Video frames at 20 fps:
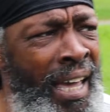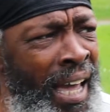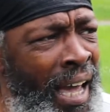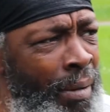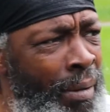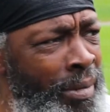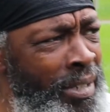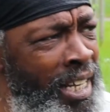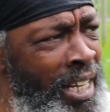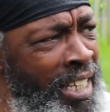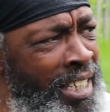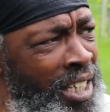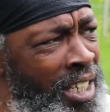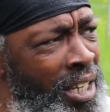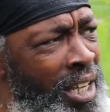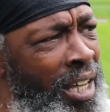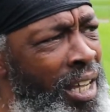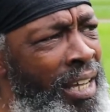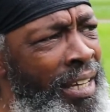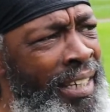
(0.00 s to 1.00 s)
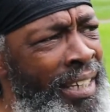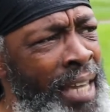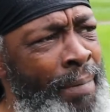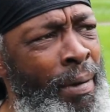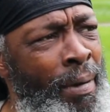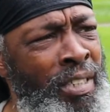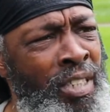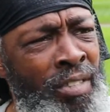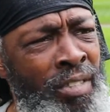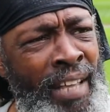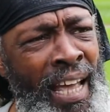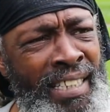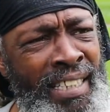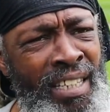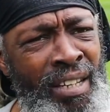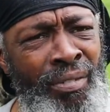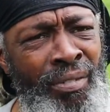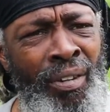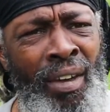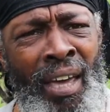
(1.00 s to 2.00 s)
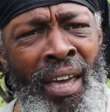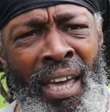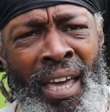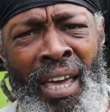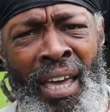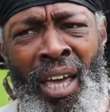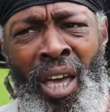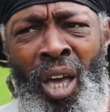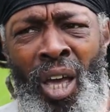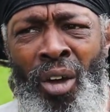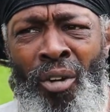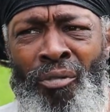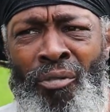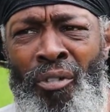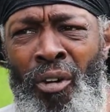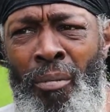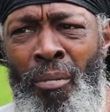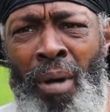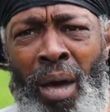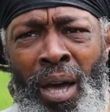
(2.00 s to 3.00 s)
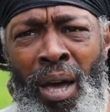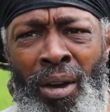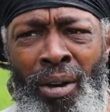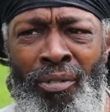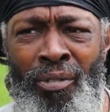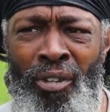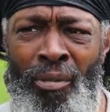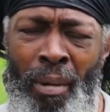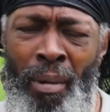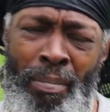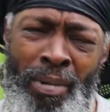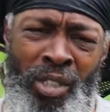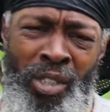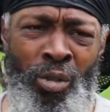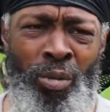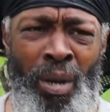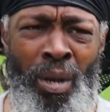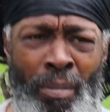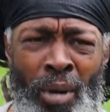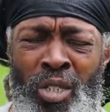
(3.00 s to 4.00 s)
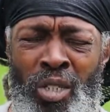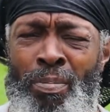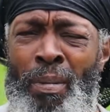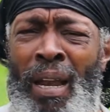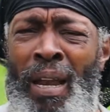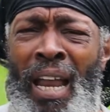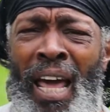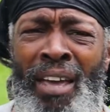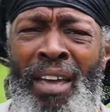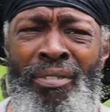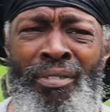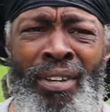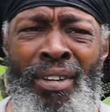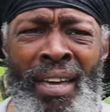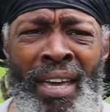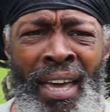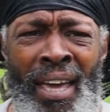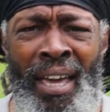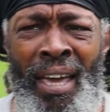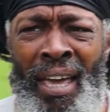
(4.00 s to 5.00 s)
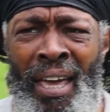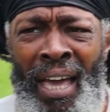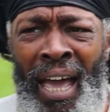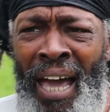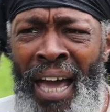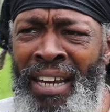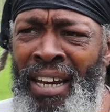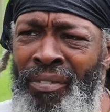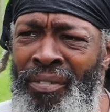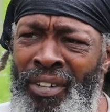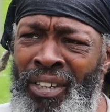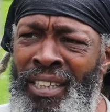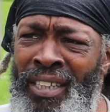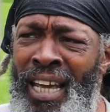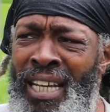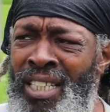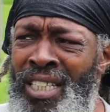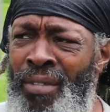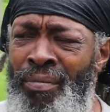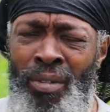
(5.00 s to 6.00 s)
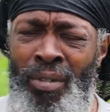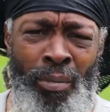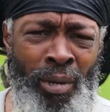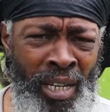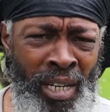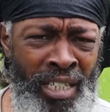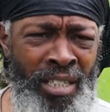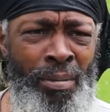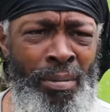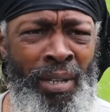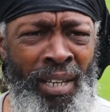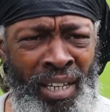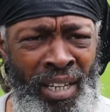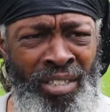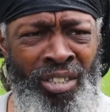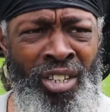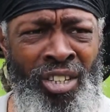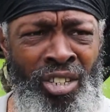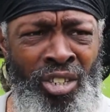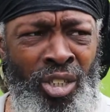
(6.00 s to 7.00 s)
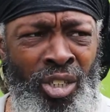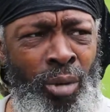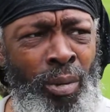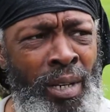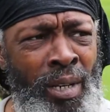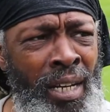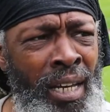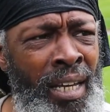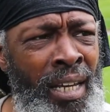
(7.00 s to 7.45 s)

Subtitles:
And we need to keep ourselves active. From I've been doing it most of my life, and I think that's something we need to continue doing.